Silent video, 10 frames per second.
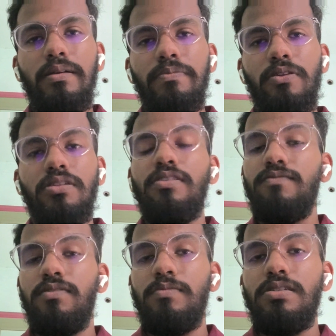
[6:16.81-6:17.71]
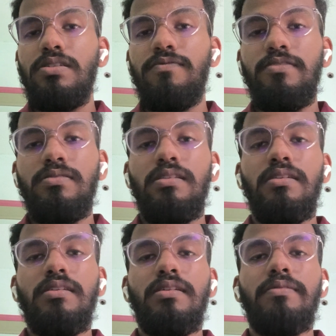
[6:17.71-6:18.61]
product information if
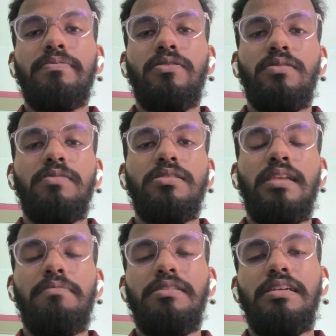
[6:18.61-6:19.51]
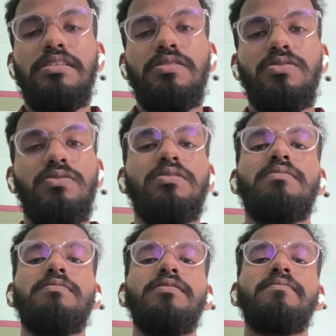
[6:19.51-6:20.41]
it product based applications or
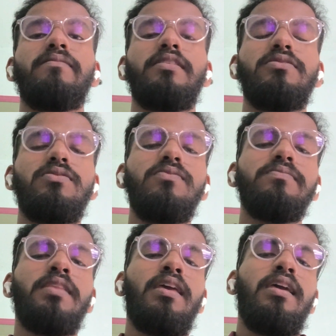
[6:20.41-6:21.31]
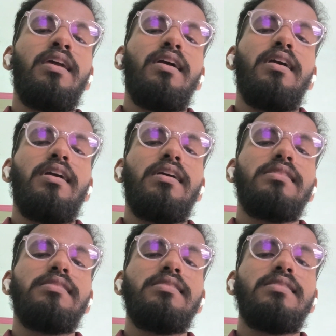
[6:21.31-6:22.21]
something. So
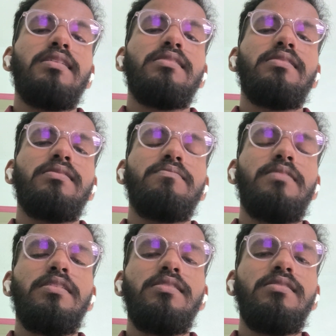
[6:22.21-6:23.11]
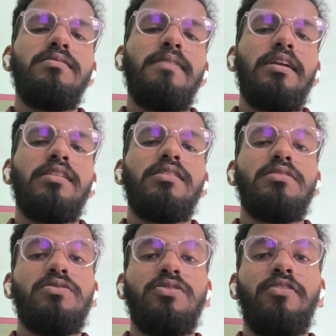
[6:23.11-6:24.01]
these are the mainly the backend
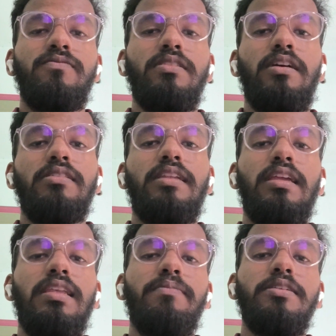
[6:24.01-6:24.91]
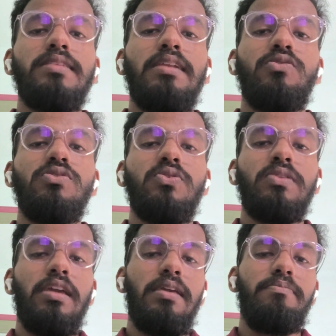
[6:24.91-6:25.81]
consists of the database and also
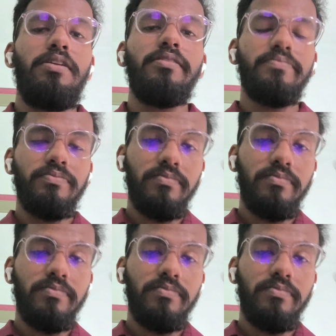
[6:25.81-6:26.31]
the API.